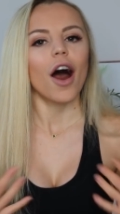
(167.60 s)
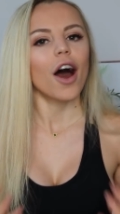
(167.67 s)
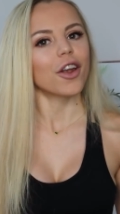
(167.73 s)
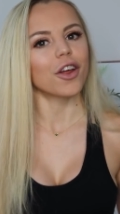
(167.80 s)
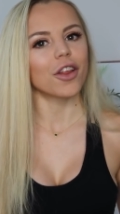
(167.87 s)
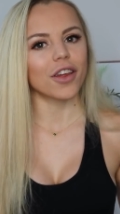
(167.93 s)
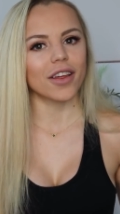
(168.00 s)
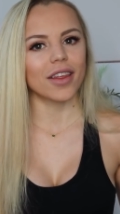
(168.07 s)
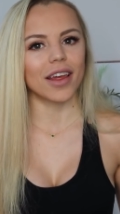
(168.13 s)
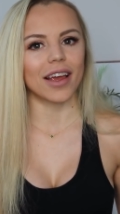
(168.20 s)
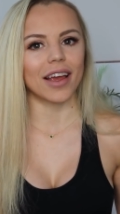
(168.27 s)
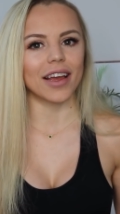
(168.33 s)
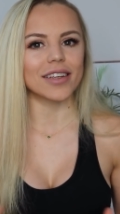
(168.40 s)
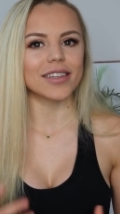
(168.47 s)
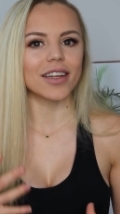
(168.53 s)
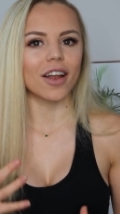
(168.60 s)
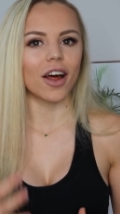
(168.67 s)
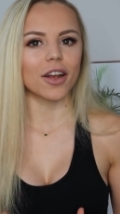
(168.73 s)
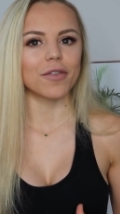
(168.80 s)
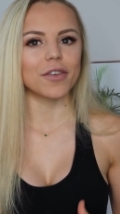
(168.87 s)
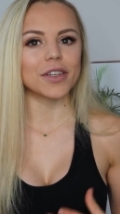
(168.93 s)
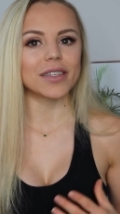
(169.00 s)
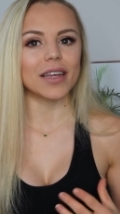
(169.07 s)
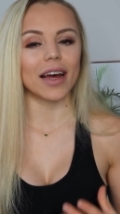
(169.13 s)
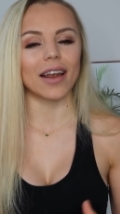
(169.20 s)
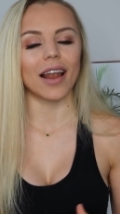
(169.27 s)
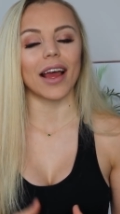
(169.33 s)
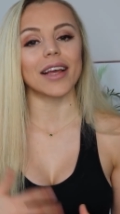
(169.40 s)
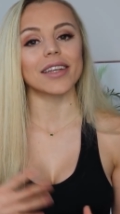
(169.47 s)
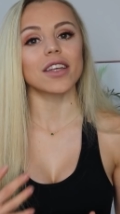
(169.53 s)
Another thing is, a lot of you said
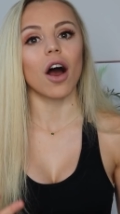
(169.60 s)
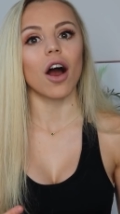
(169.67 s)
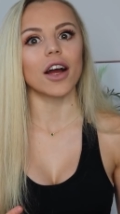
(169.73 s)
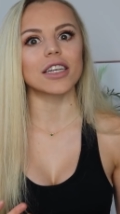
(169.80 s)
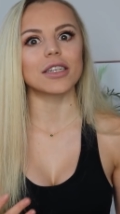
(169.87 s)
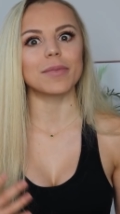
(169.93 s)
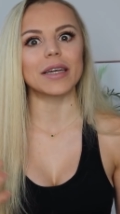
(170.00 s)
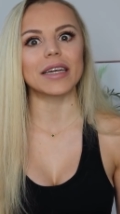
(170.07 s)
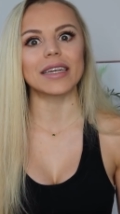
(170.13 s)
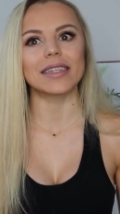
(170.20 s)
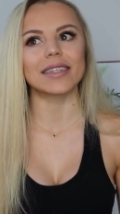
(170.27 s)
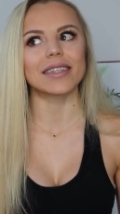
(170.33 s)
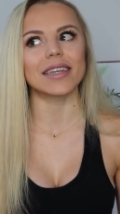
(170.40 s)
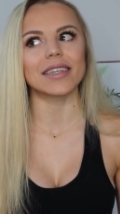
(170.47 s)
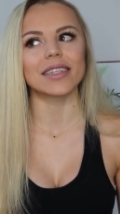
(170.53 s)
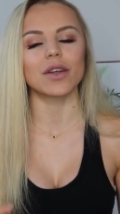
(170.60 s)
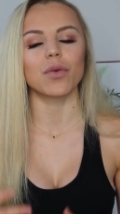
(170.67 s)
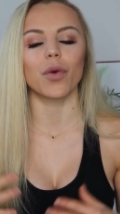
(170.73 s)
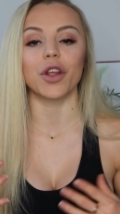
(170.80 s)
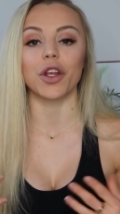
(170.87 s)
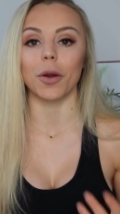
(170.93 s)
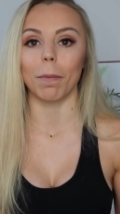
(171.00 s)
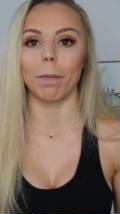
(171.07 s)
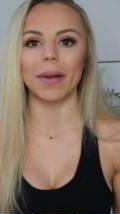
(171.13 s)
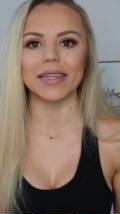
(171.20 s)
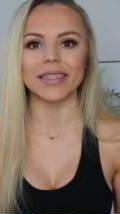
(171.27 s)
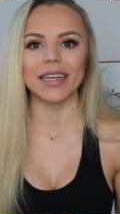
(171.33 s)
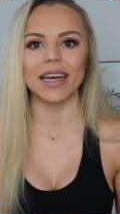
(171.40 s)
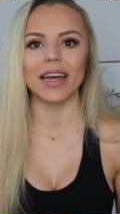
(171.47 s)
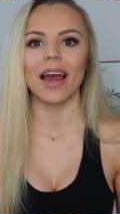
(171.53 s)
like it's hard to be consistent when you're
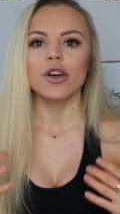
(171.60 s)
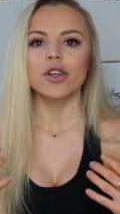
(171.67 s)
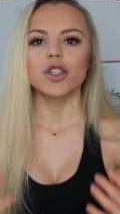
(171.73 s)
busy.